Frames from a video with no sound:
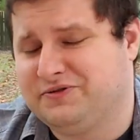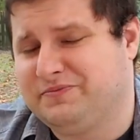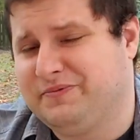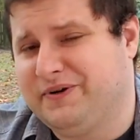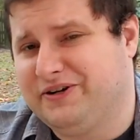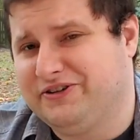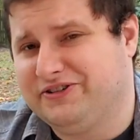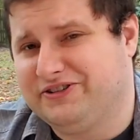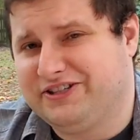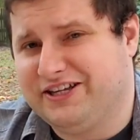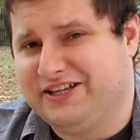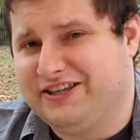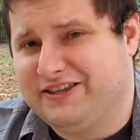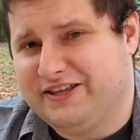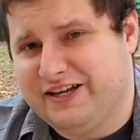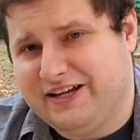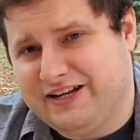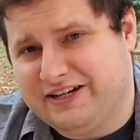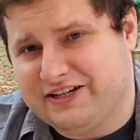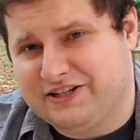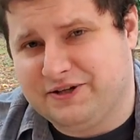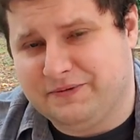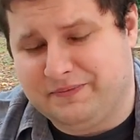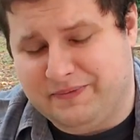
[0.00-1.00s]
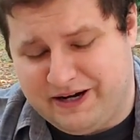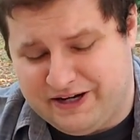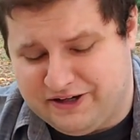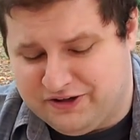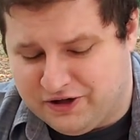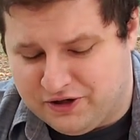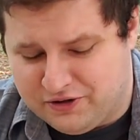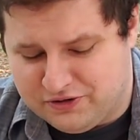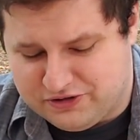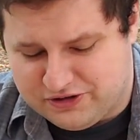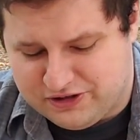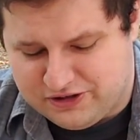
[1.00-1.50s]
smell synthetic to my
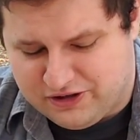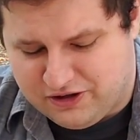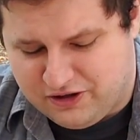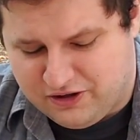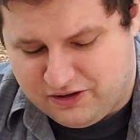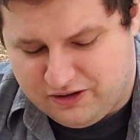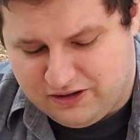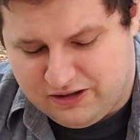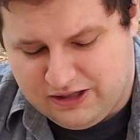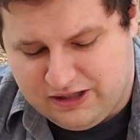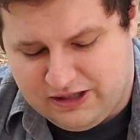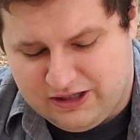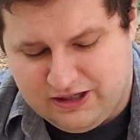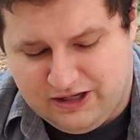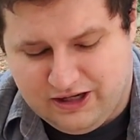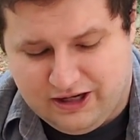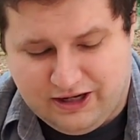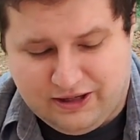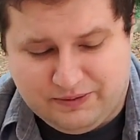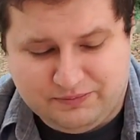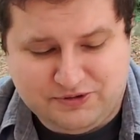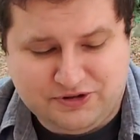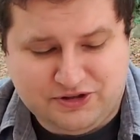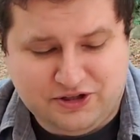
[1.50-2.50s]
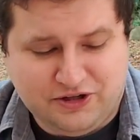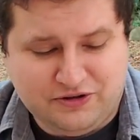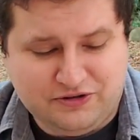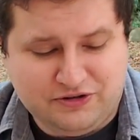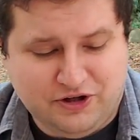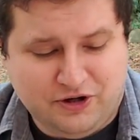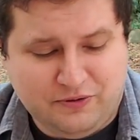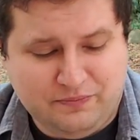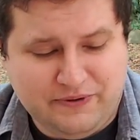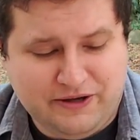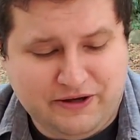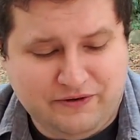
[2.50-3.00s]
nose at all. Um, so
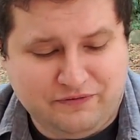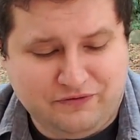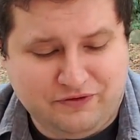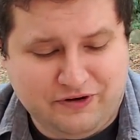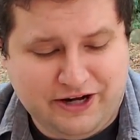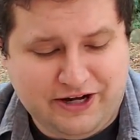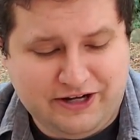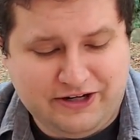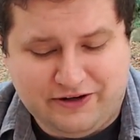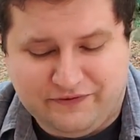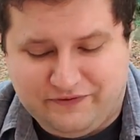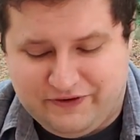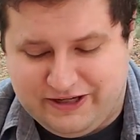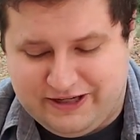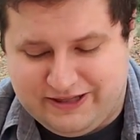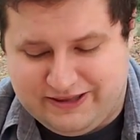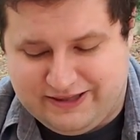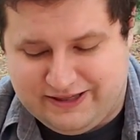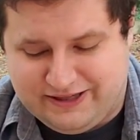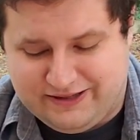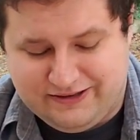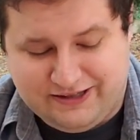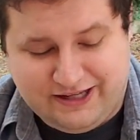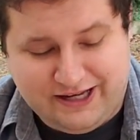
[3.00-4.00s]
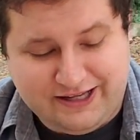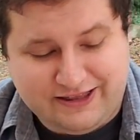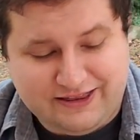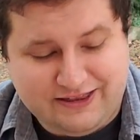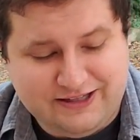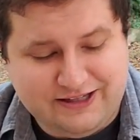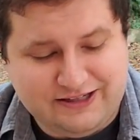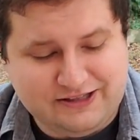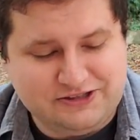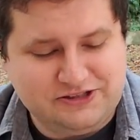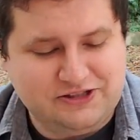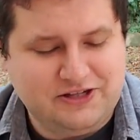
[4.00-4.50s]
don't be afraid of anything like
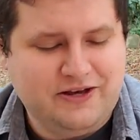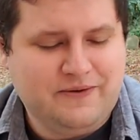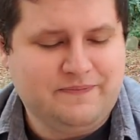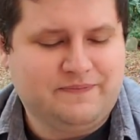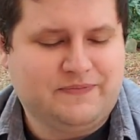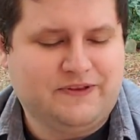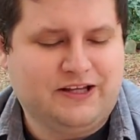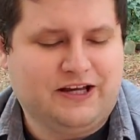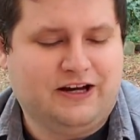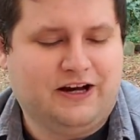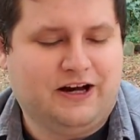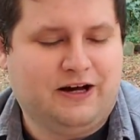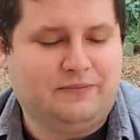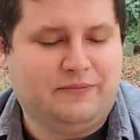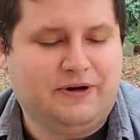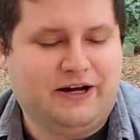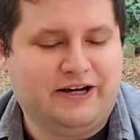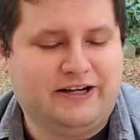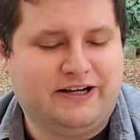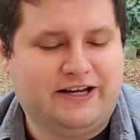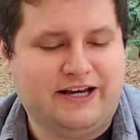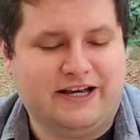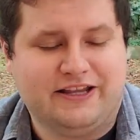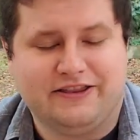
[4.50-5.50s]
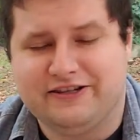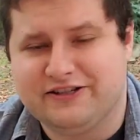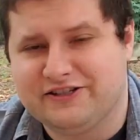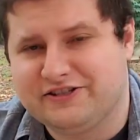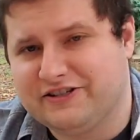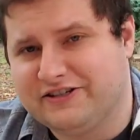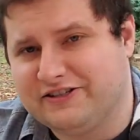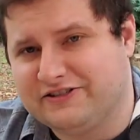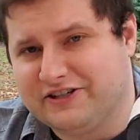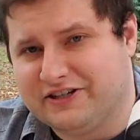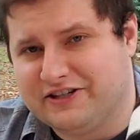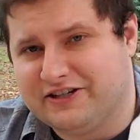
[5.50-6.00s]
this. Um, again, this
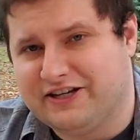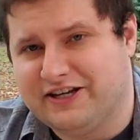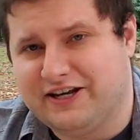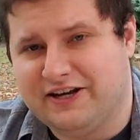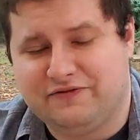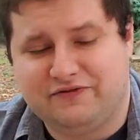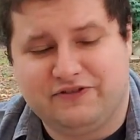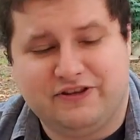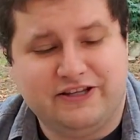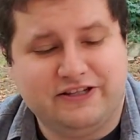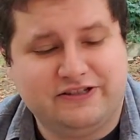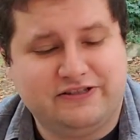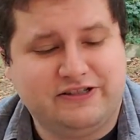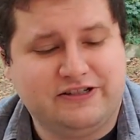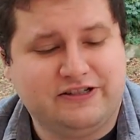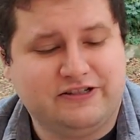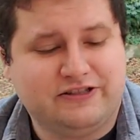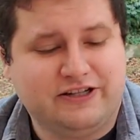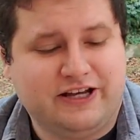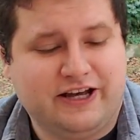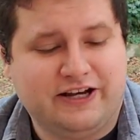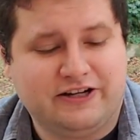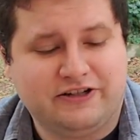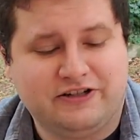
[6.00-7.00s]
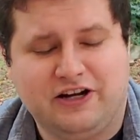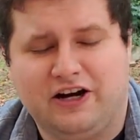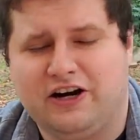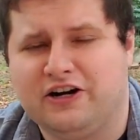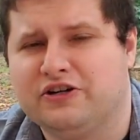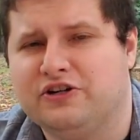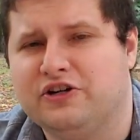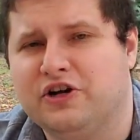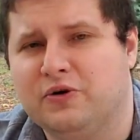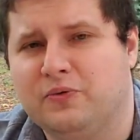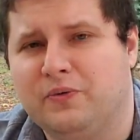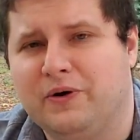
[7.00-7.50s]
is a gift. This is
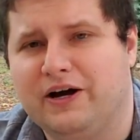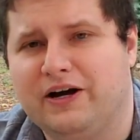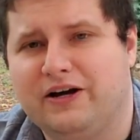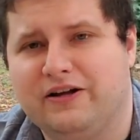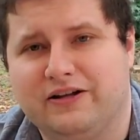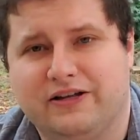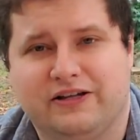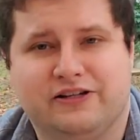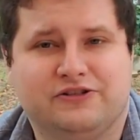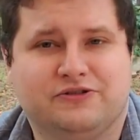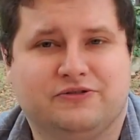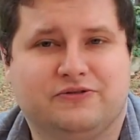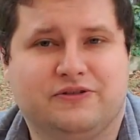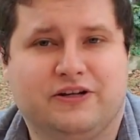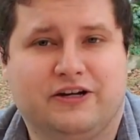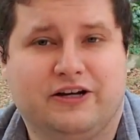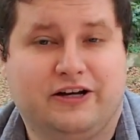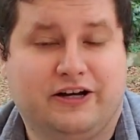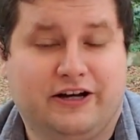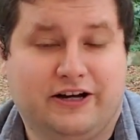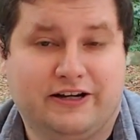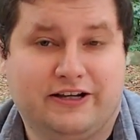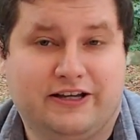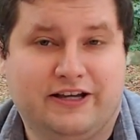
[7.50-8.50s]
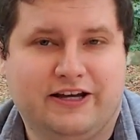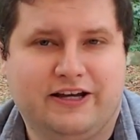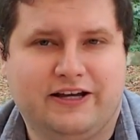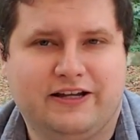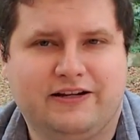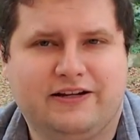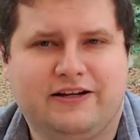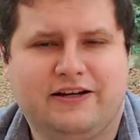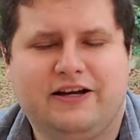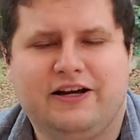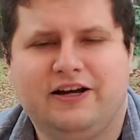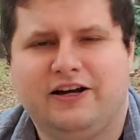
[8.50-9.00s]
Eggnog Noel. Is uh,
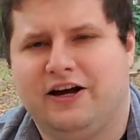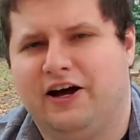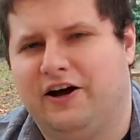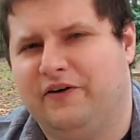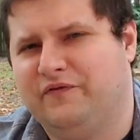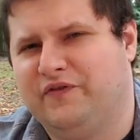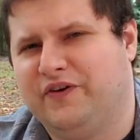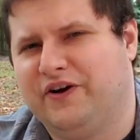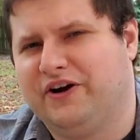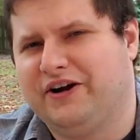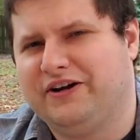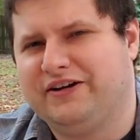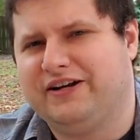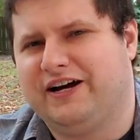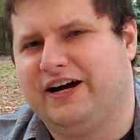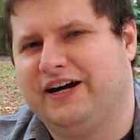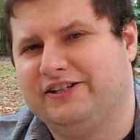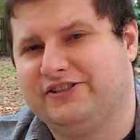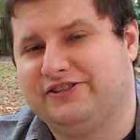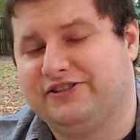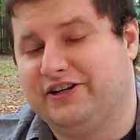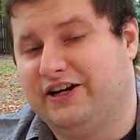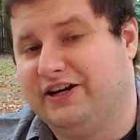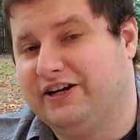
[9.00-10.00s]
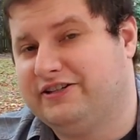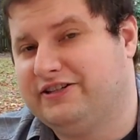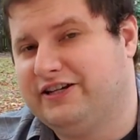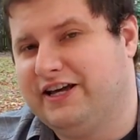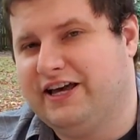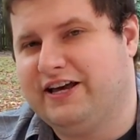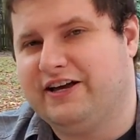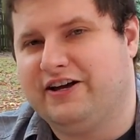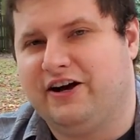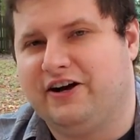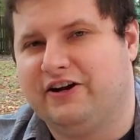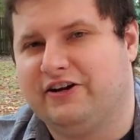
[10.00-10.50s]
again a very nice uh,
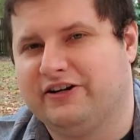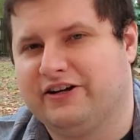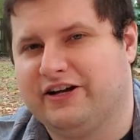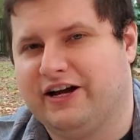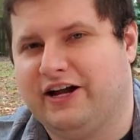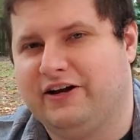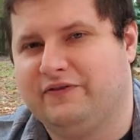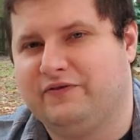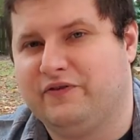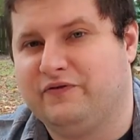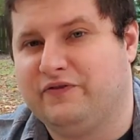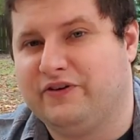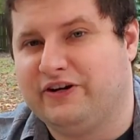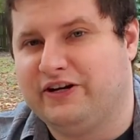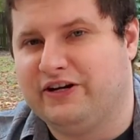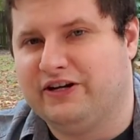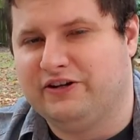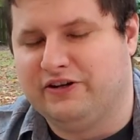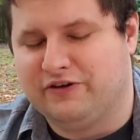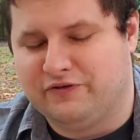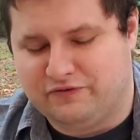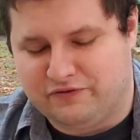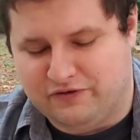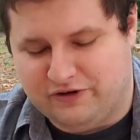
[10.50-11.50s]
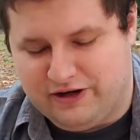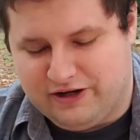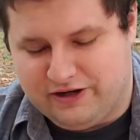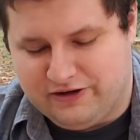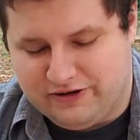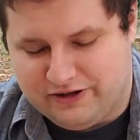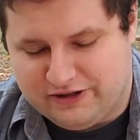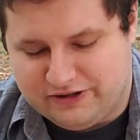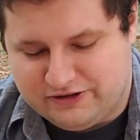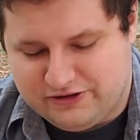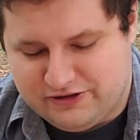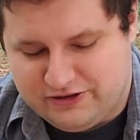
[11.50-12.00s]
take on a kind of a vanilla
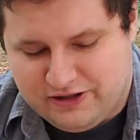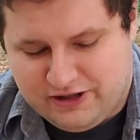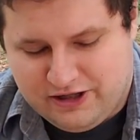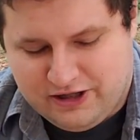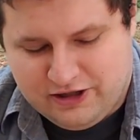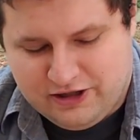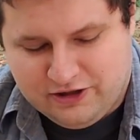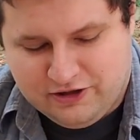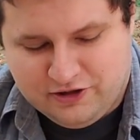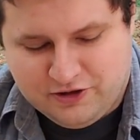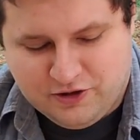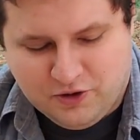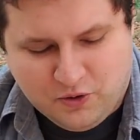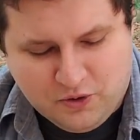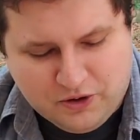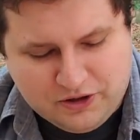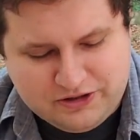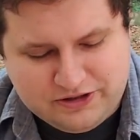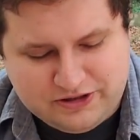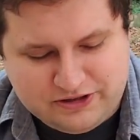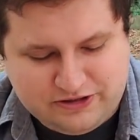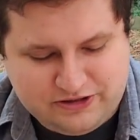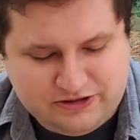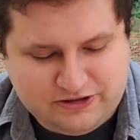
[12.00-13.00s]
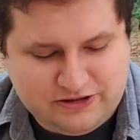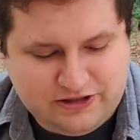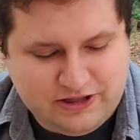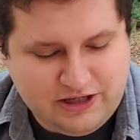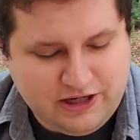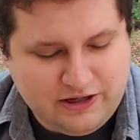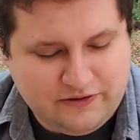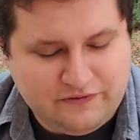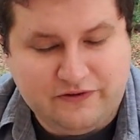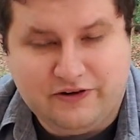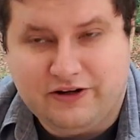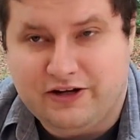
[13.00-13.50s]
fragrance. Gorgeous
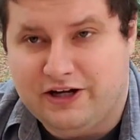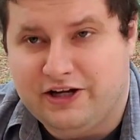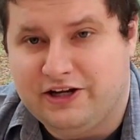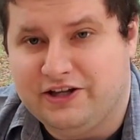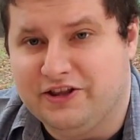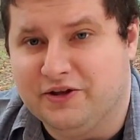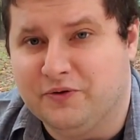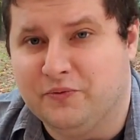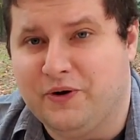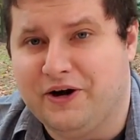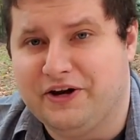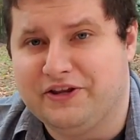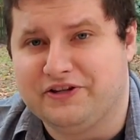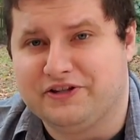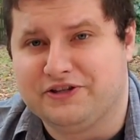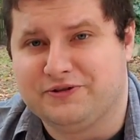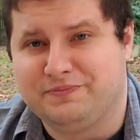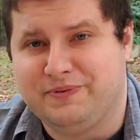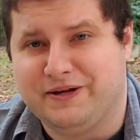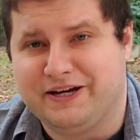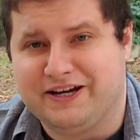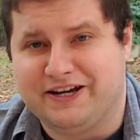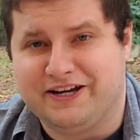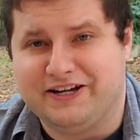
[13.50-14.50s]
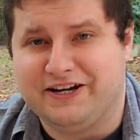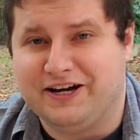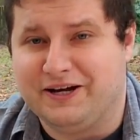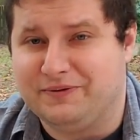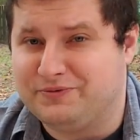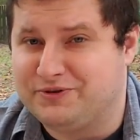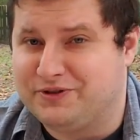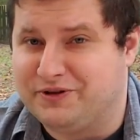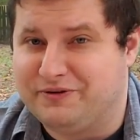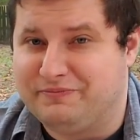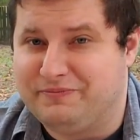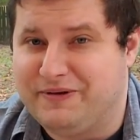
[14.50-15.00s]
stuff. The weather's picking up,
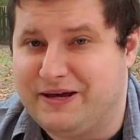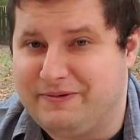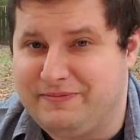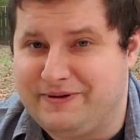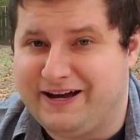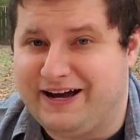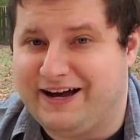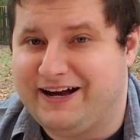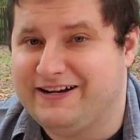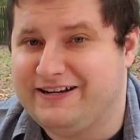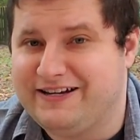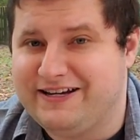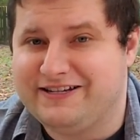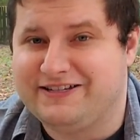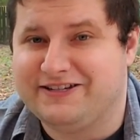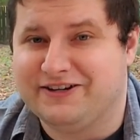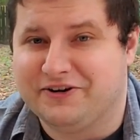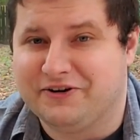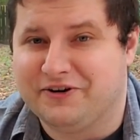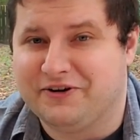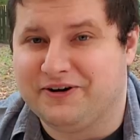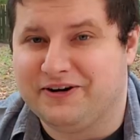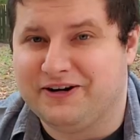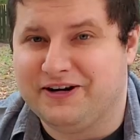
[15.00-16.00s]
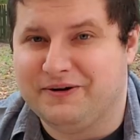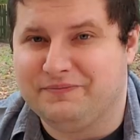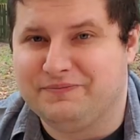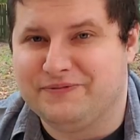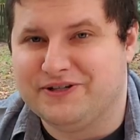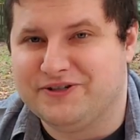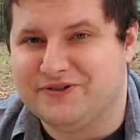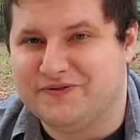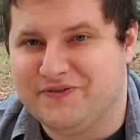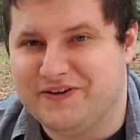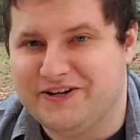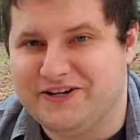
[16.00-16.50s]
so maybe I need to hurry up
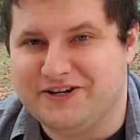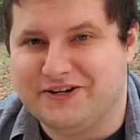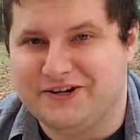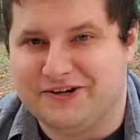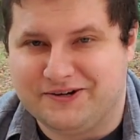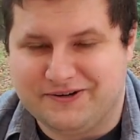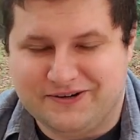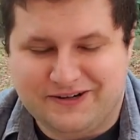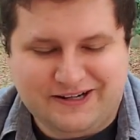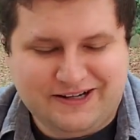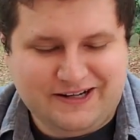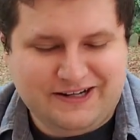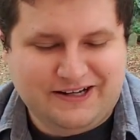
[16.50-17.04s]
this video.